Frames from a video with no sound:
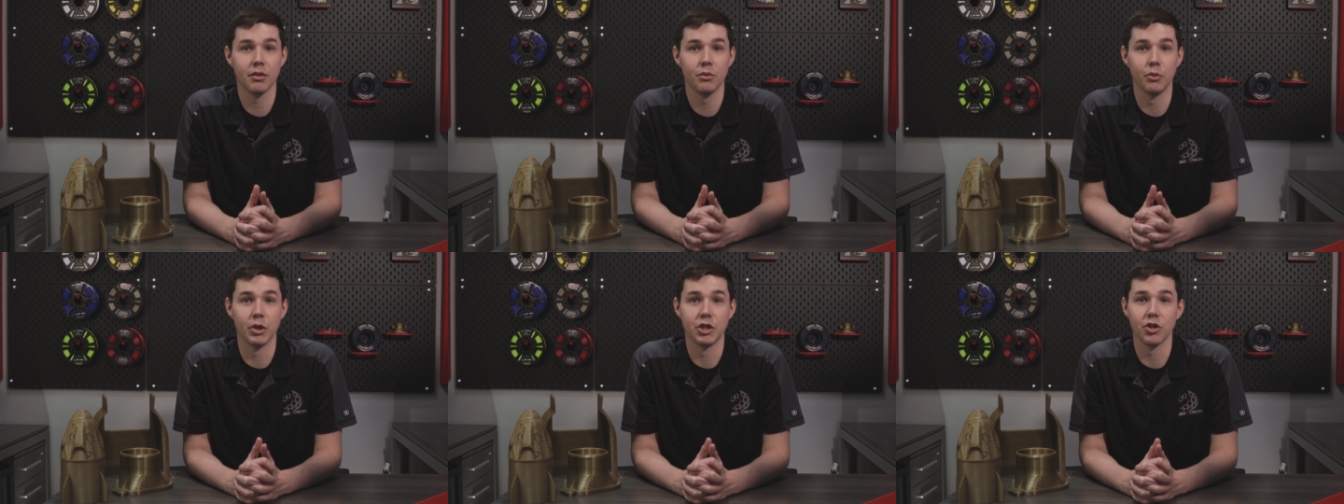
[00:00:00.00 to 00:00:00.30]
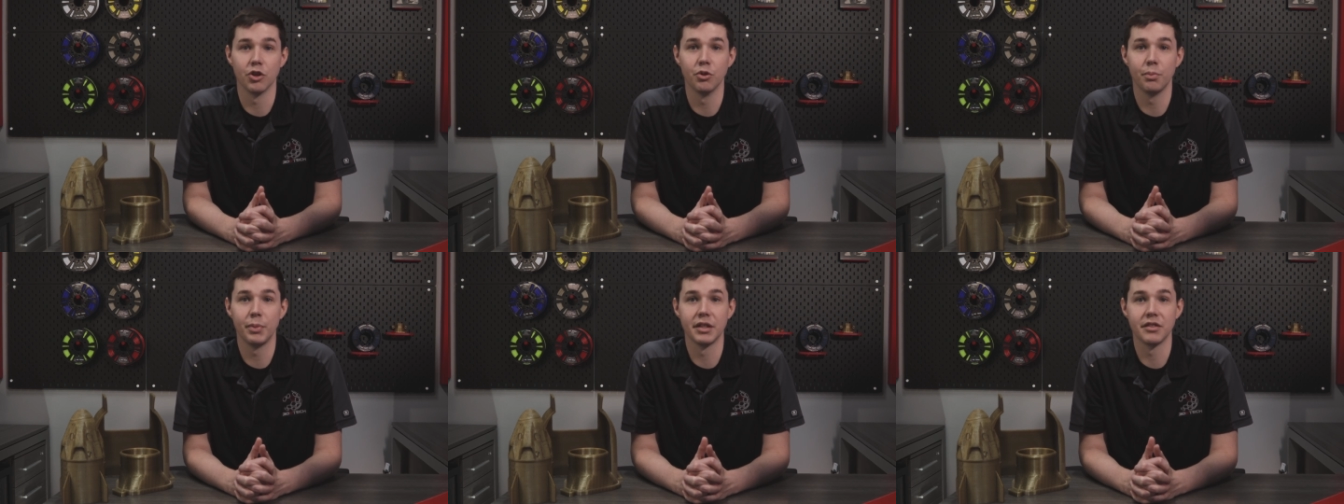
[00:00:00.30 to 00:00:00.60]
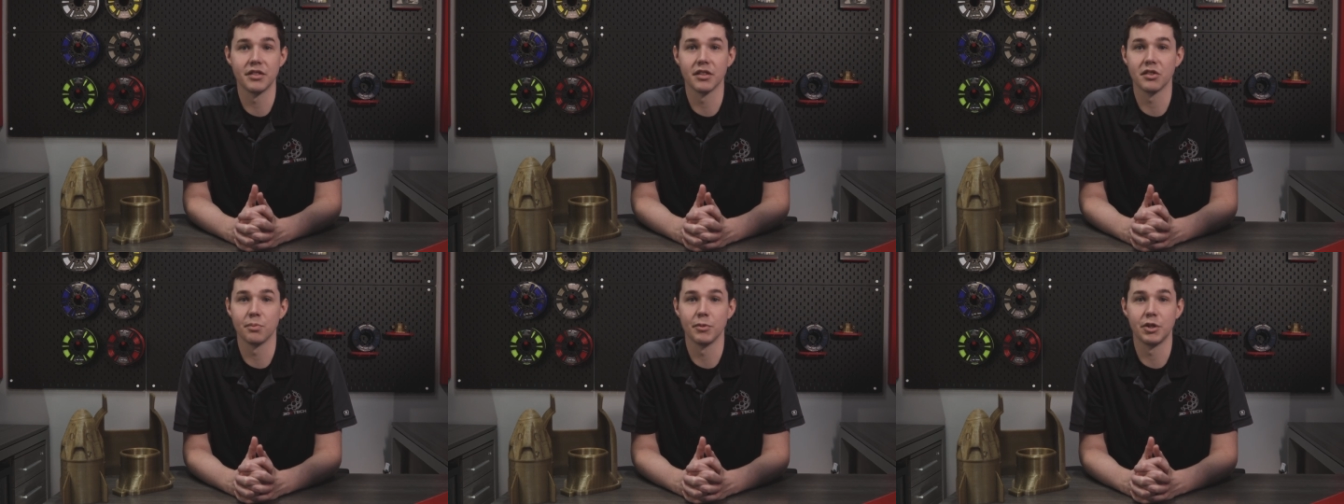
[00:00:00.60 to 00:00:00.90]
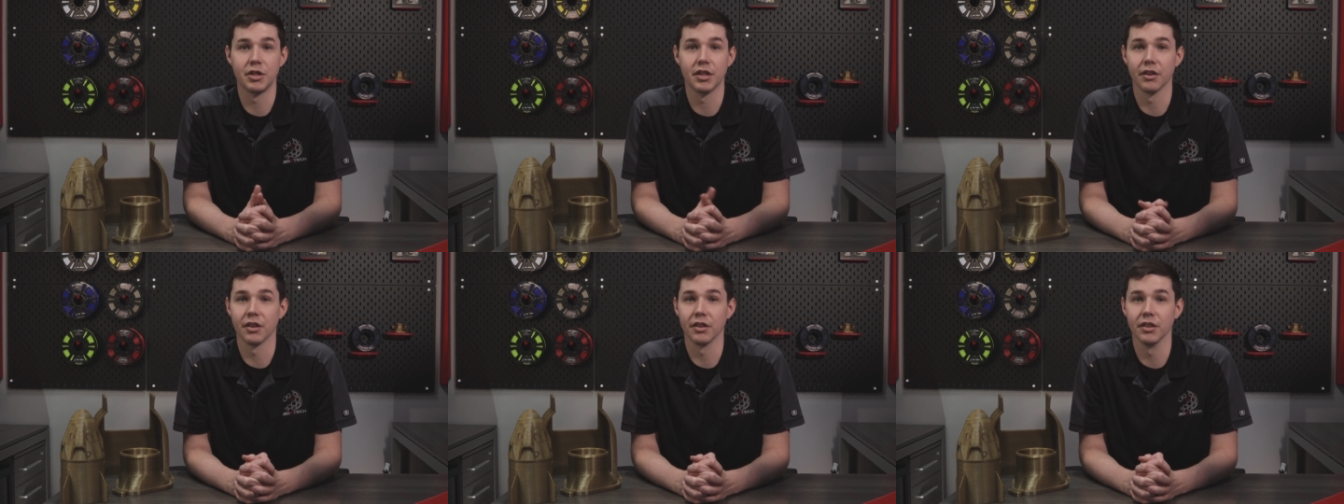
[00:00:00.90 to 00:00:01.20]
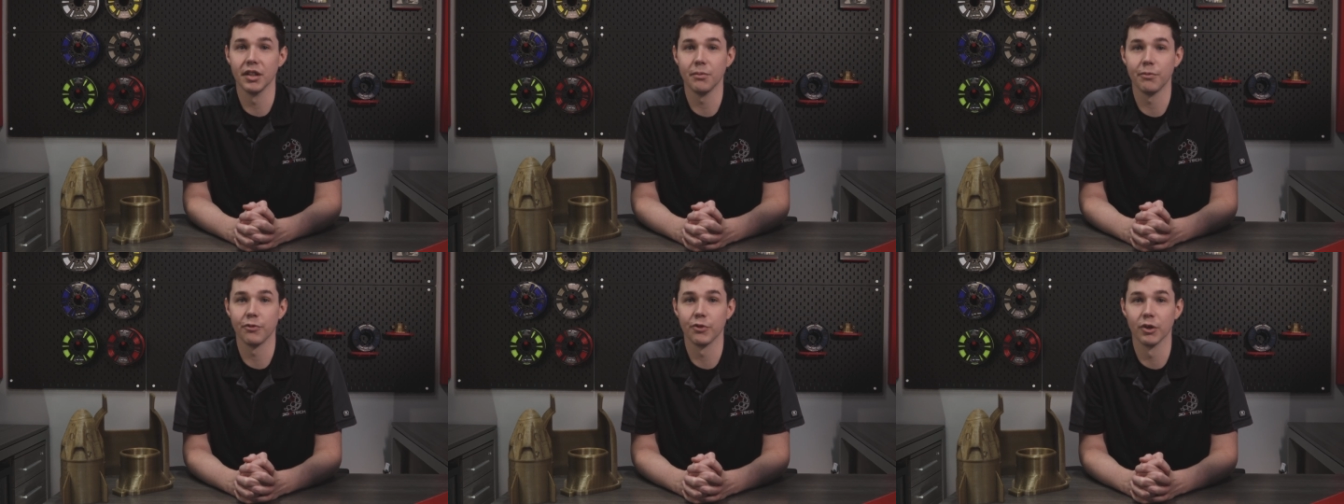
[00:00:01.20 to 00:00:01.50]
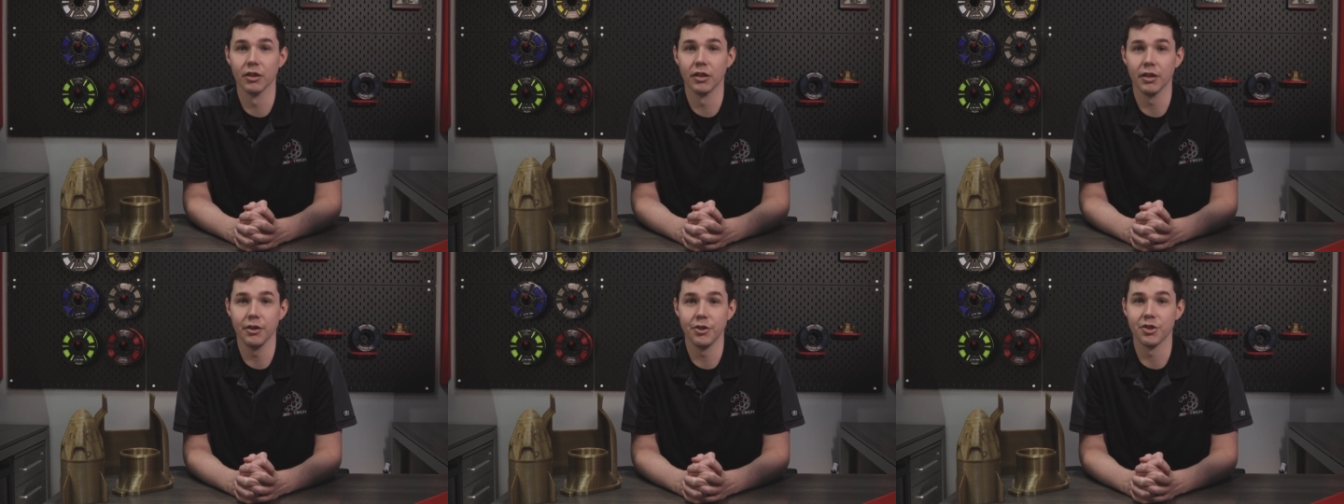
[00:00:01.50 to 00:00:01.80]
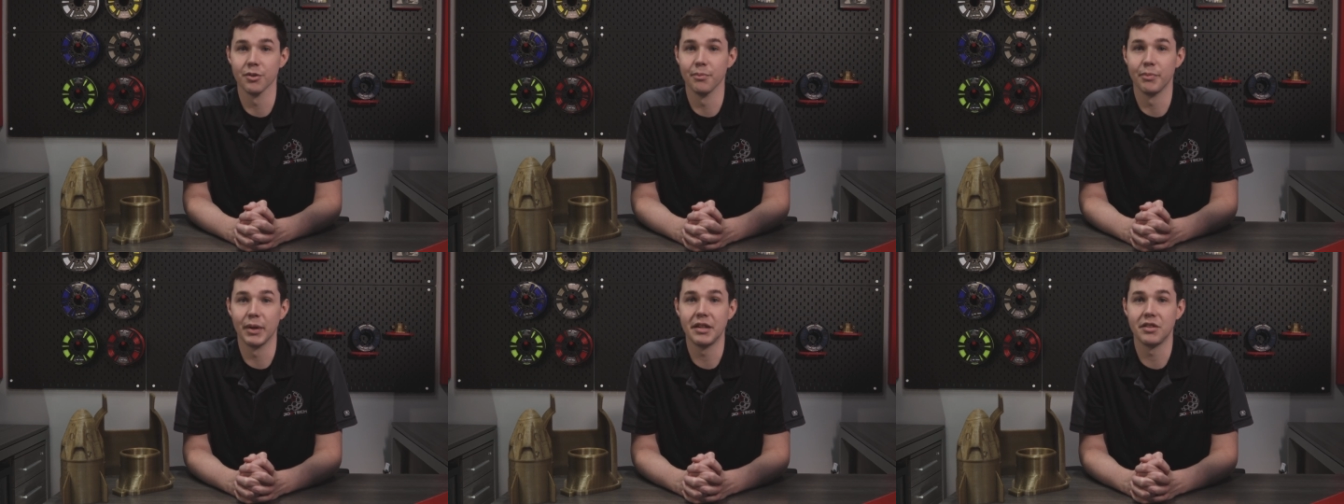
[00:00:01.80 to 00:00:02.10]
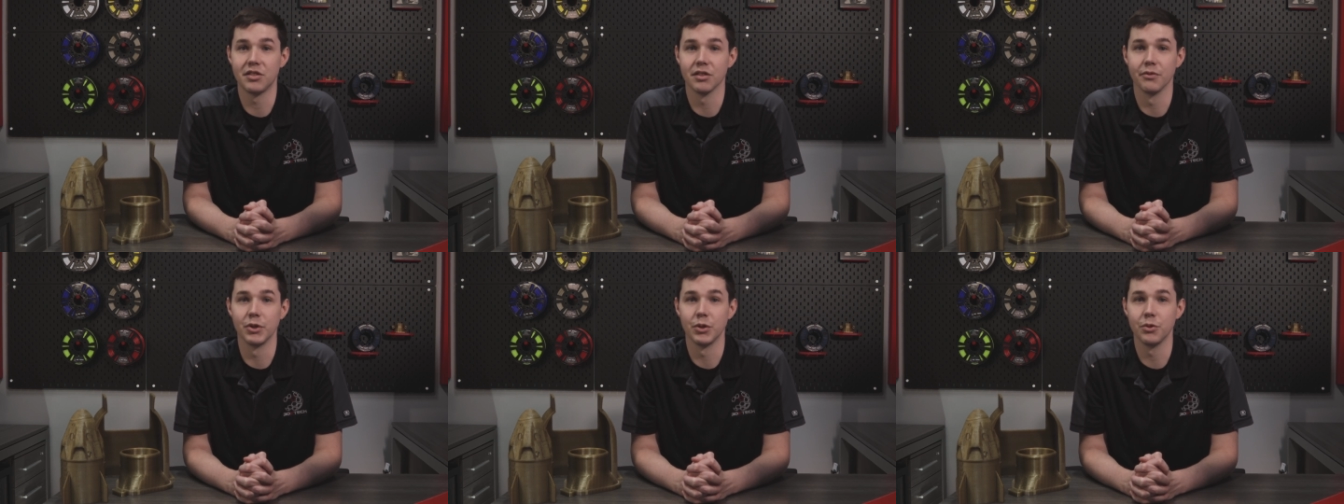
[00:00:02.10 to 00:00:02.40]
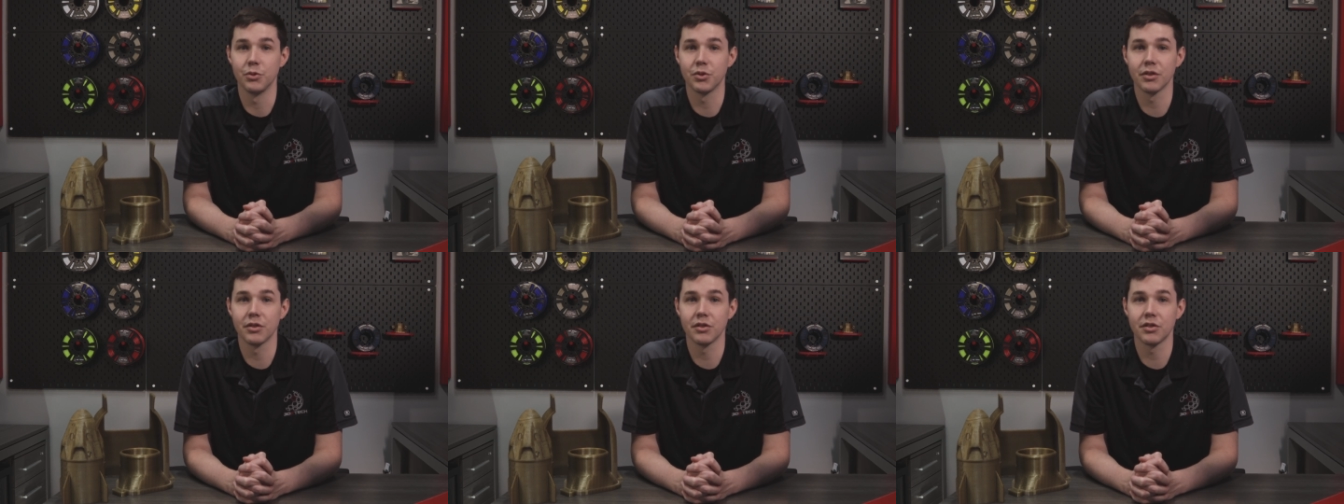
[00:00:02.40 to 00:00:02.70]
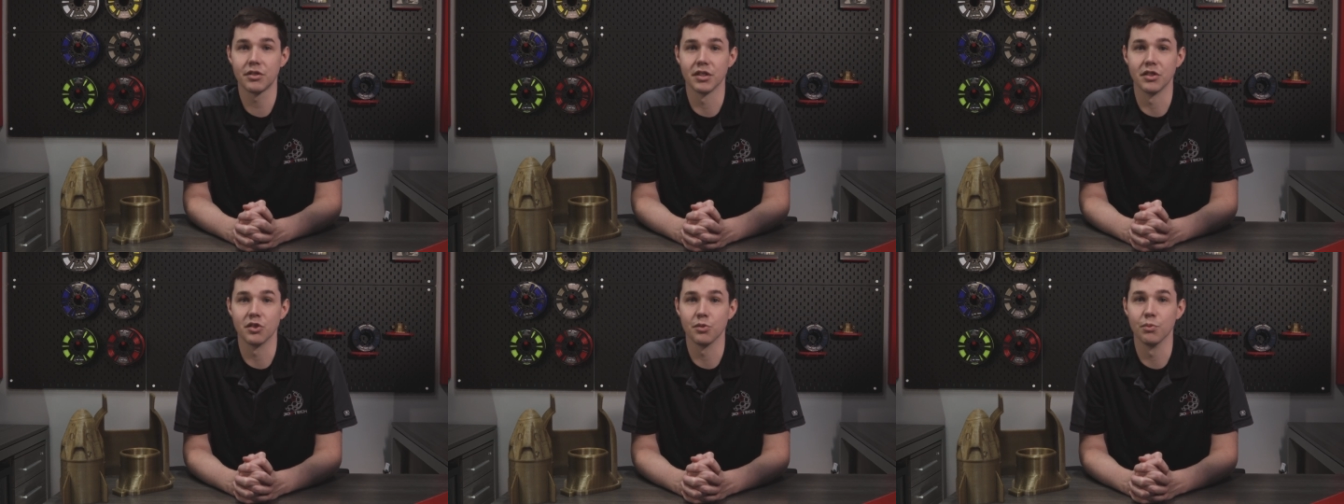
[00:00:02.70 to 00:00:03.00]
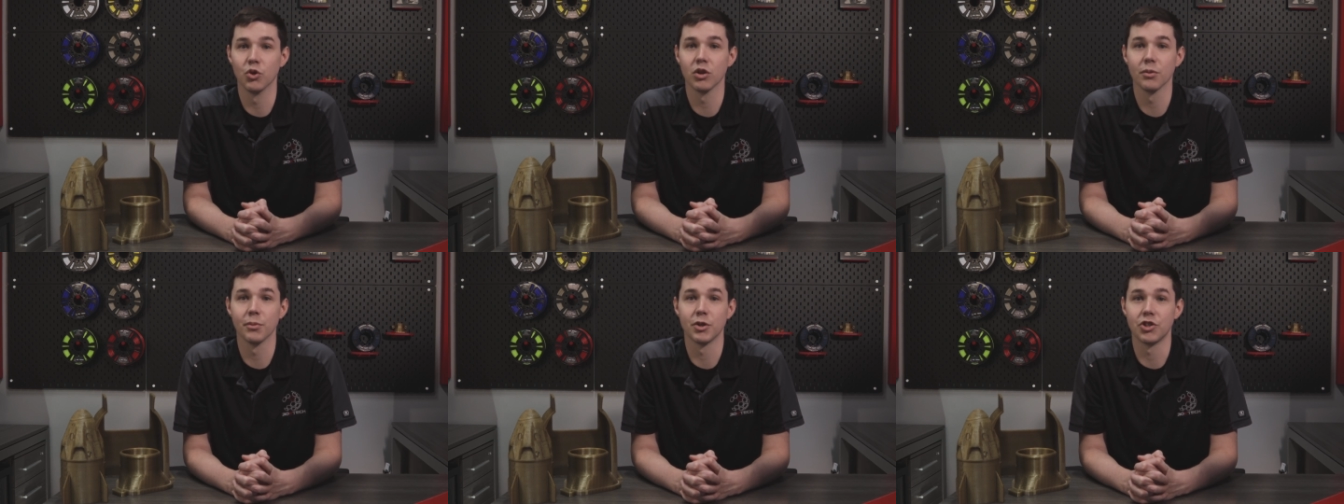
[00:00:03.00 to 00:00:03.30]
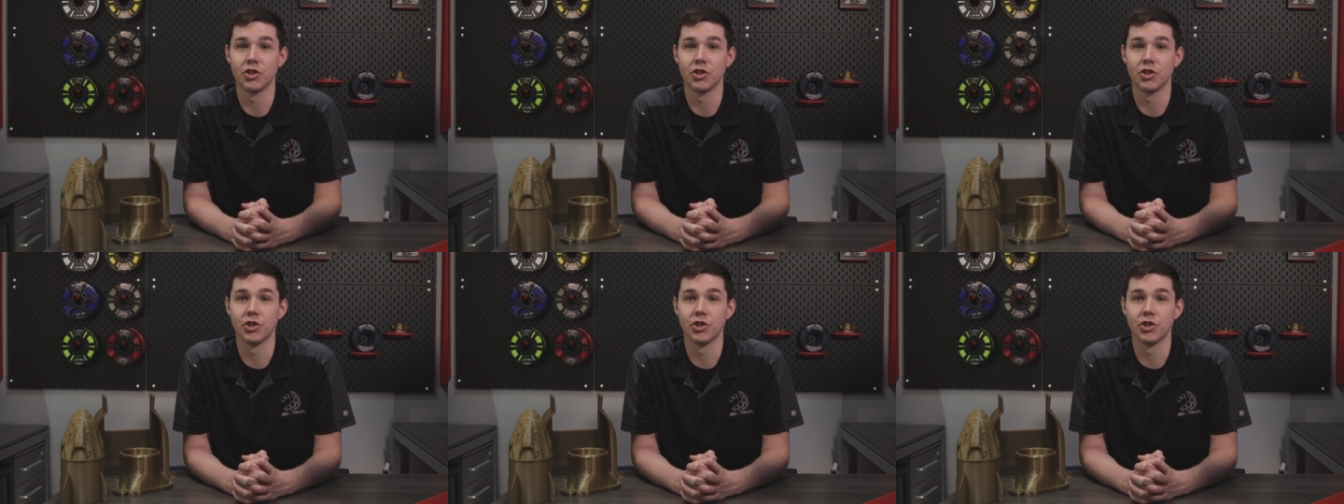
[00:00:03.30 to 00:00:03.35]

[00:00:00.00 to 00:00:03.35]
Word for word: which opens this material up for a larger base of users since more